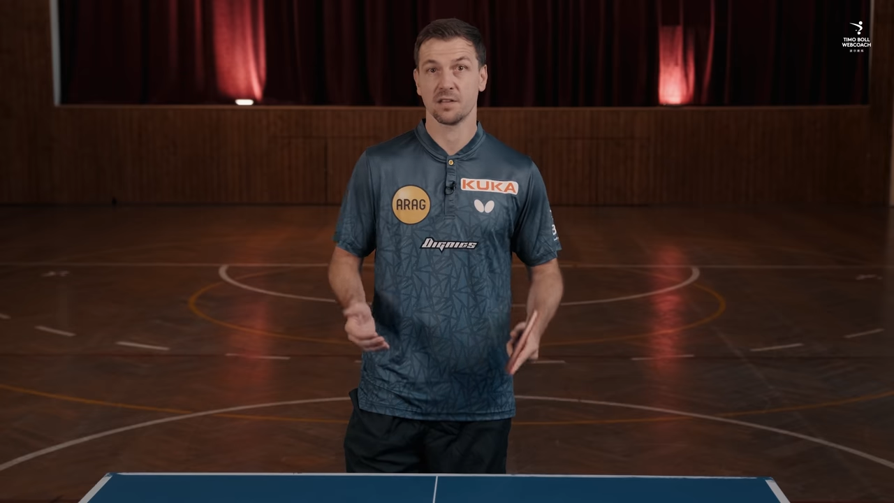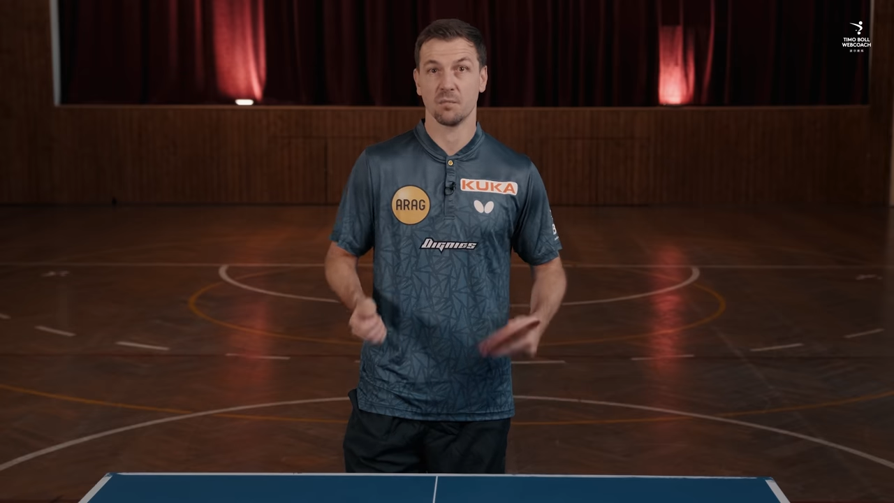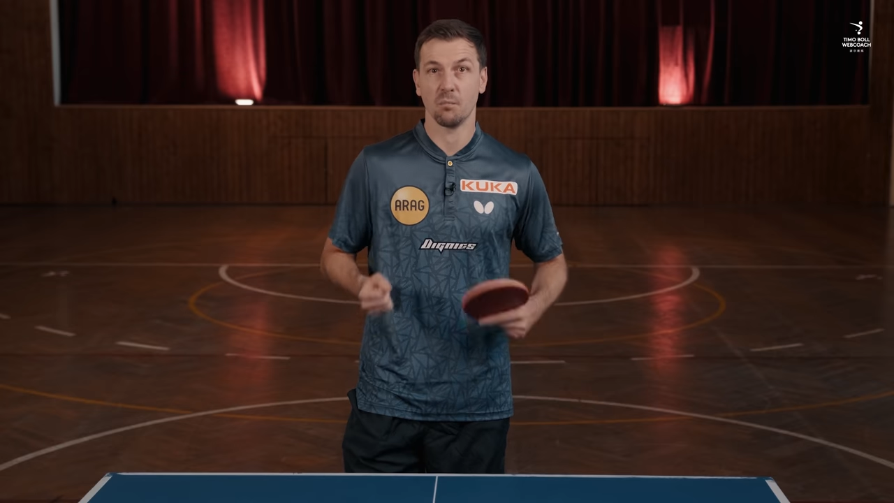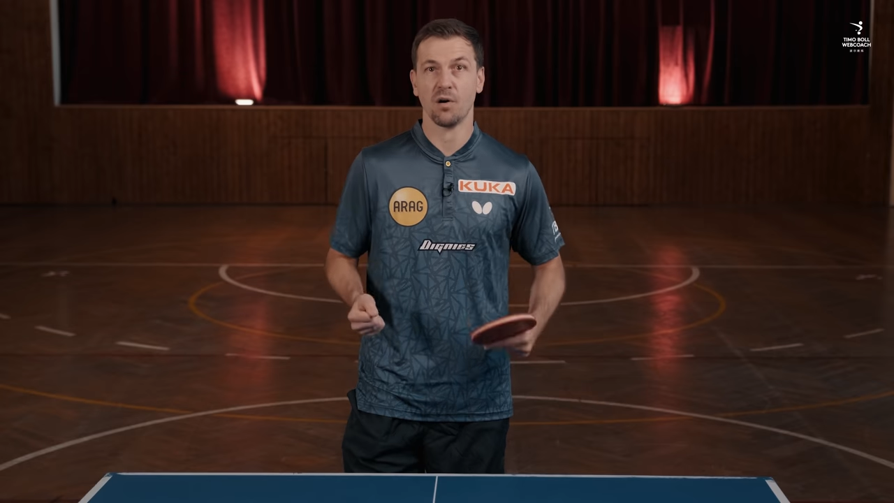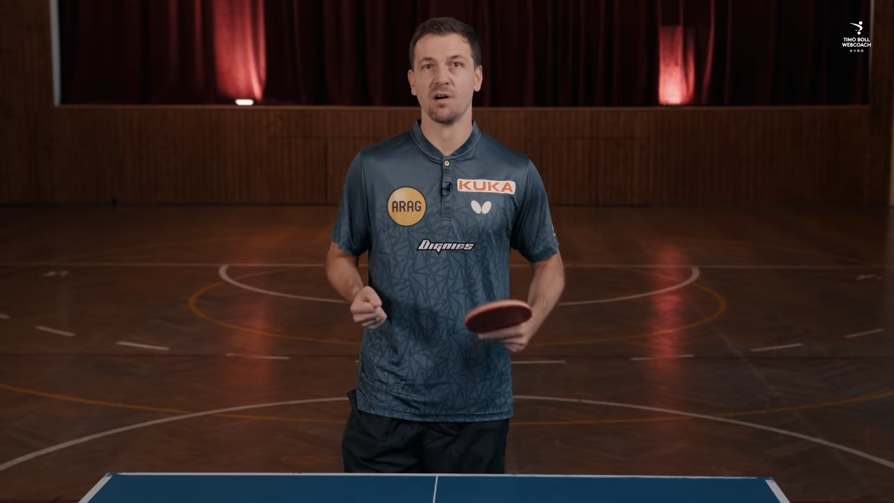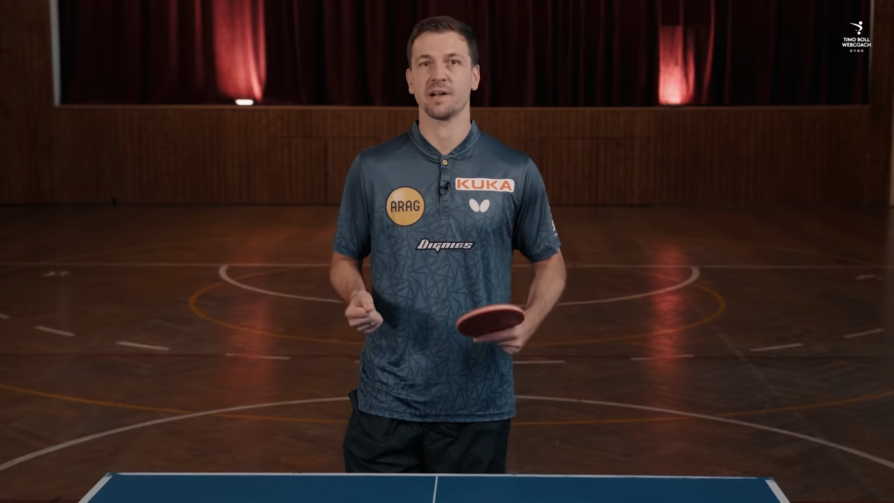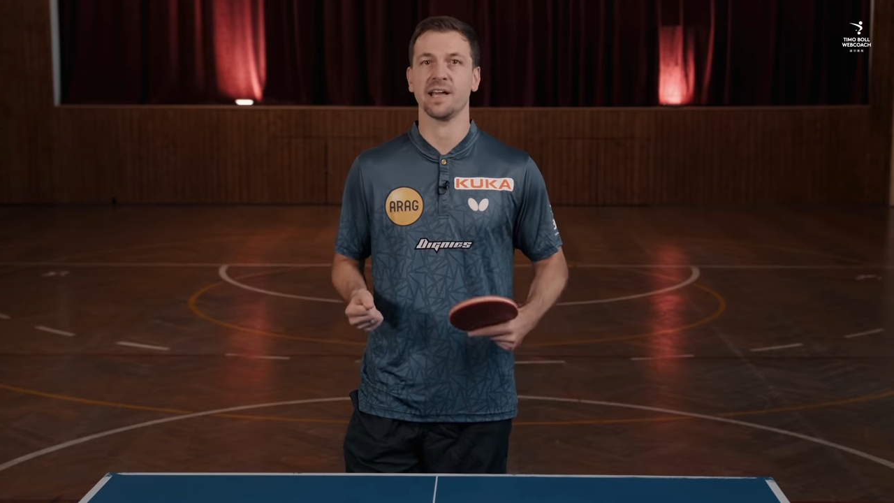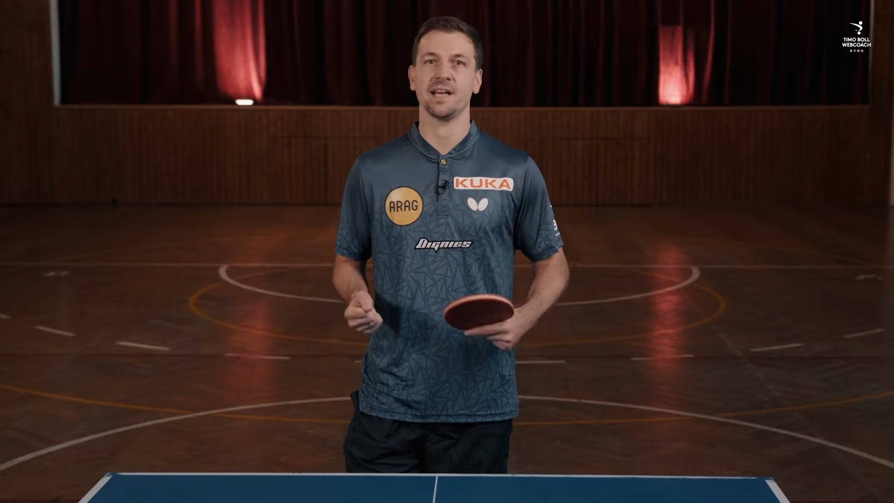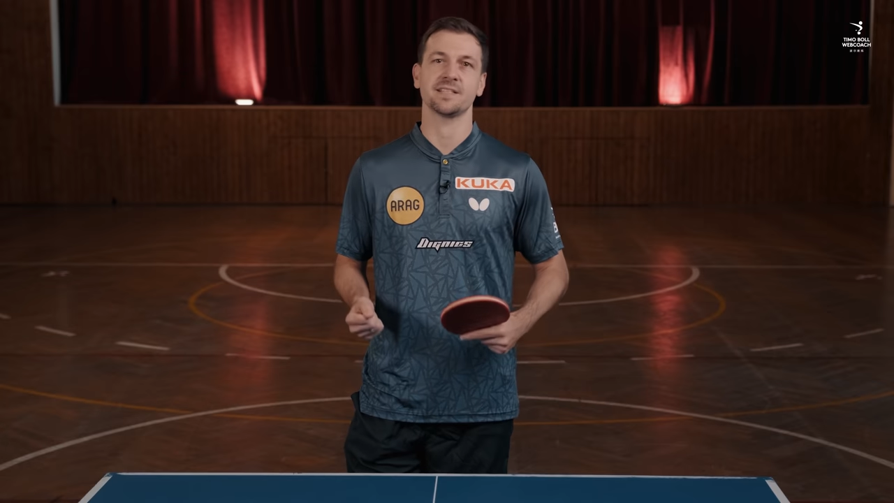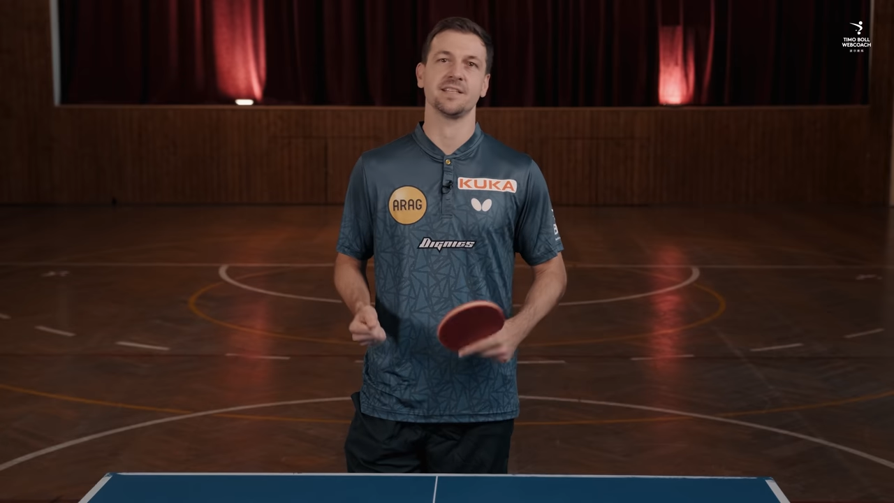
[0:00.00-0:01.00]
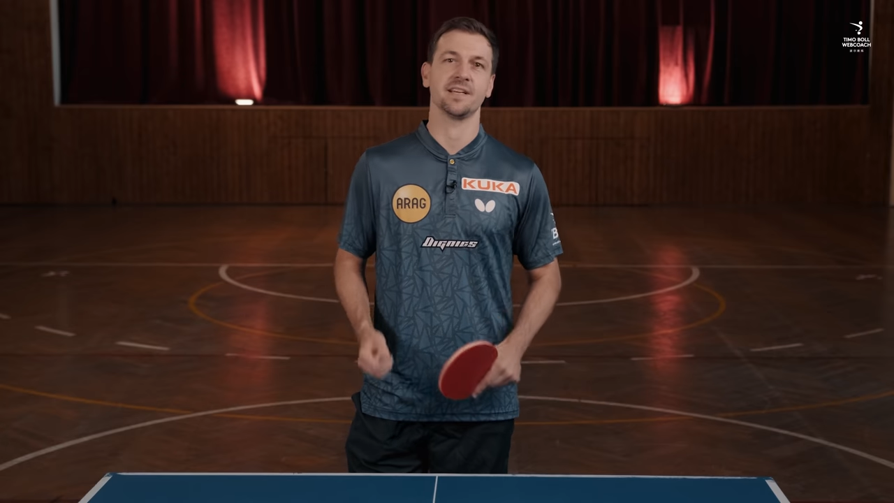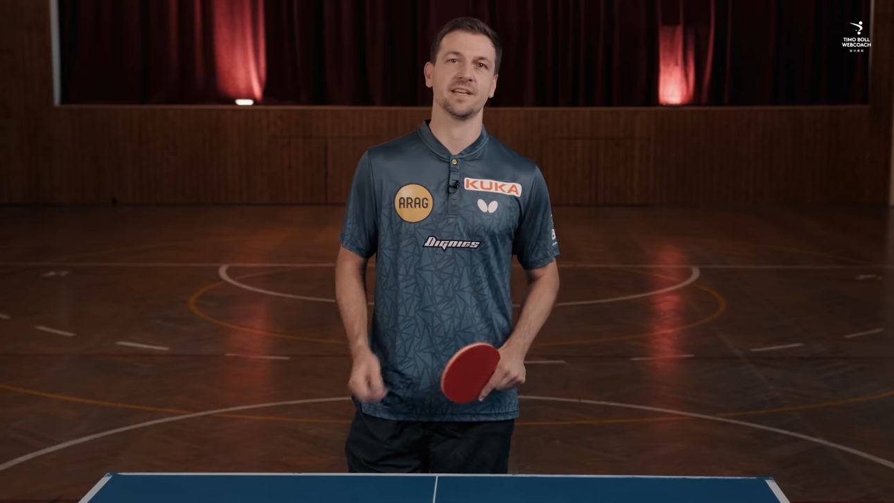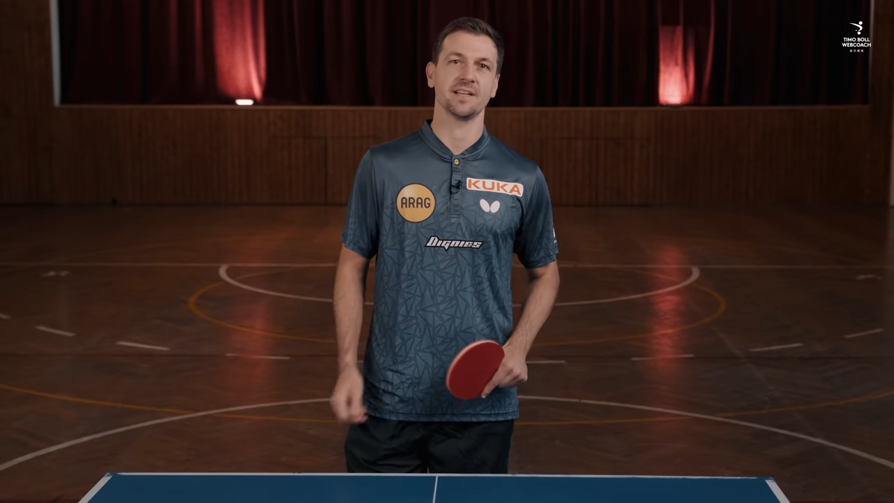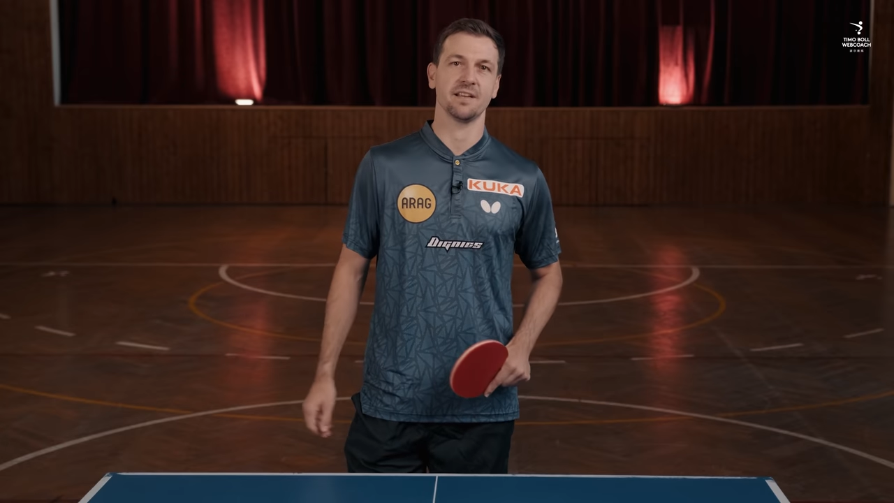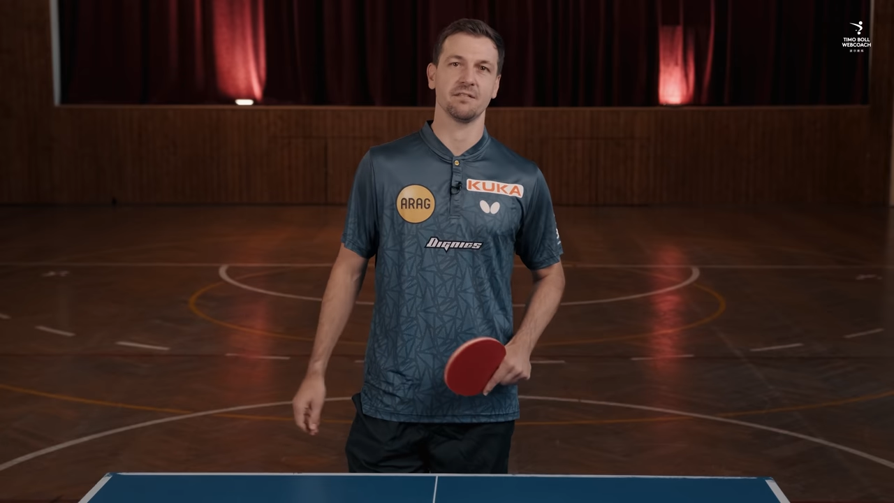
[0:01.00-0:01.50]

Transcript: the more gas he can